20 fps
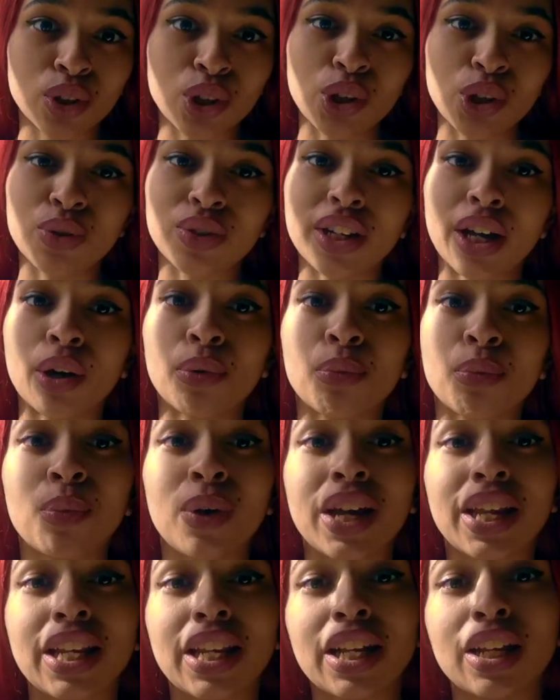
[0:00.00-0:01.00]
You
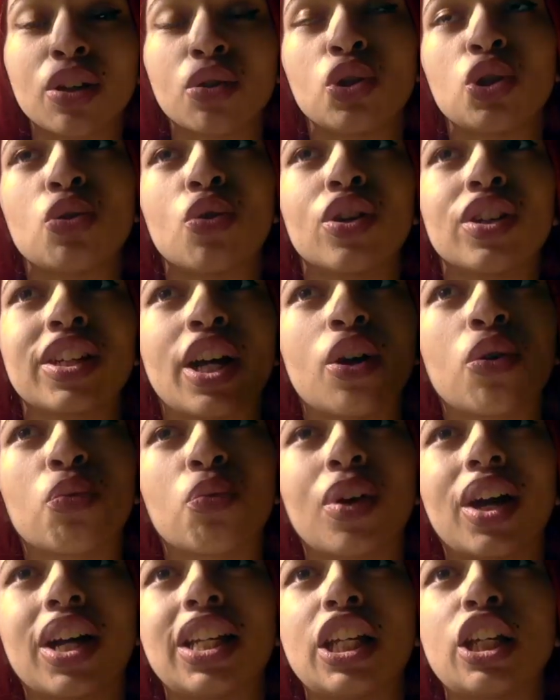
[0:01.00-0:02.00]
are now
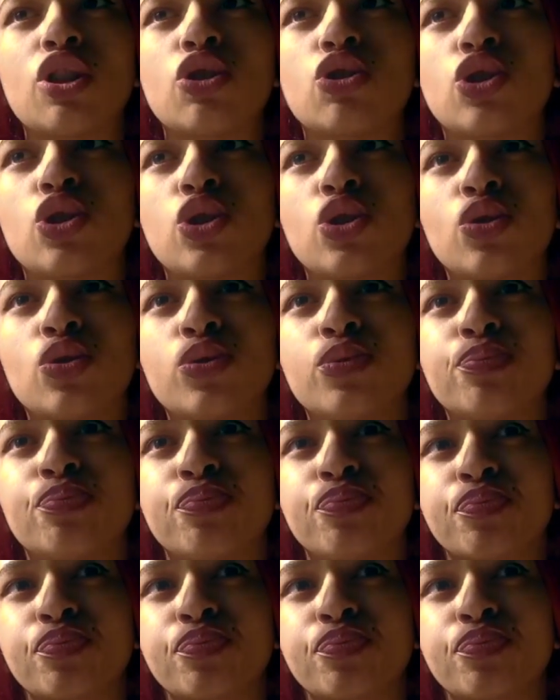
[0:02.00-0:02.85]
ready to